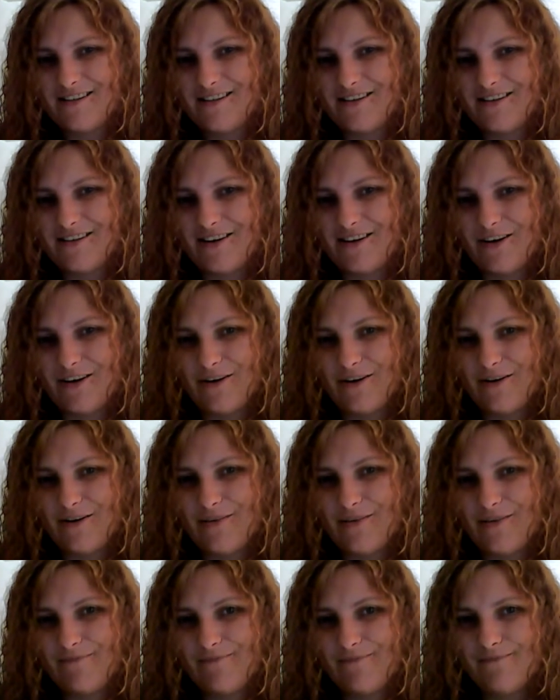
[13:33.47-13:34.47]

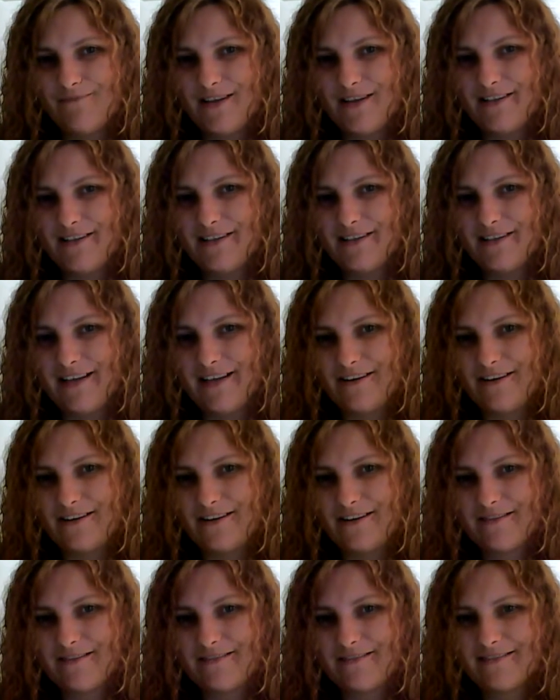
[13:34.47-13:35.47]
So, until later,
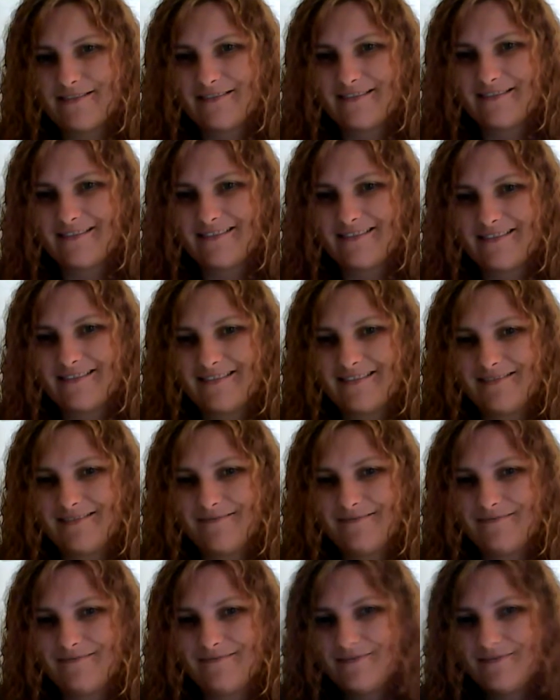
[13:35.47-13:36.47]

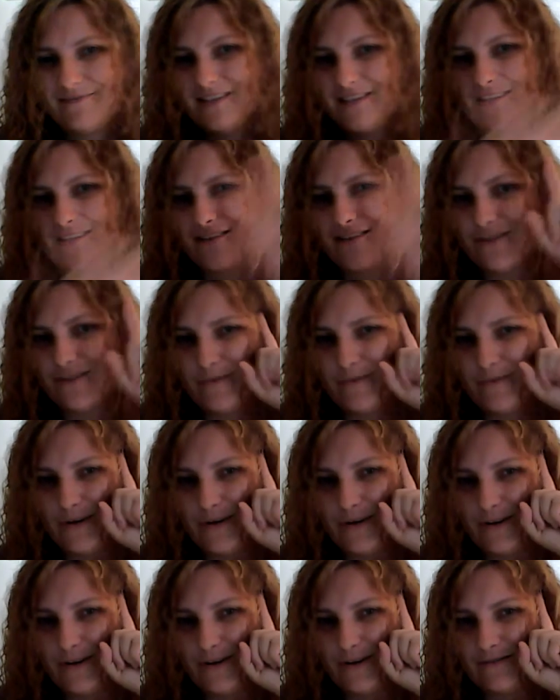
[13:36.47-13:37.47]
this is Crypto
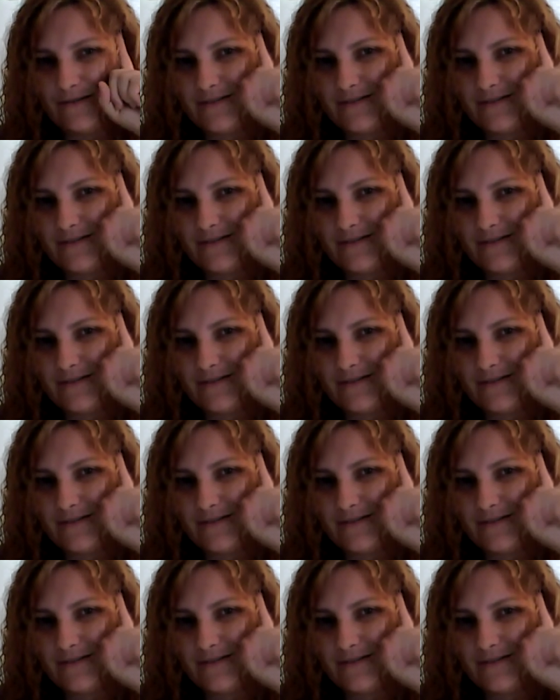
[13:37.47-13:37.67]
Girl.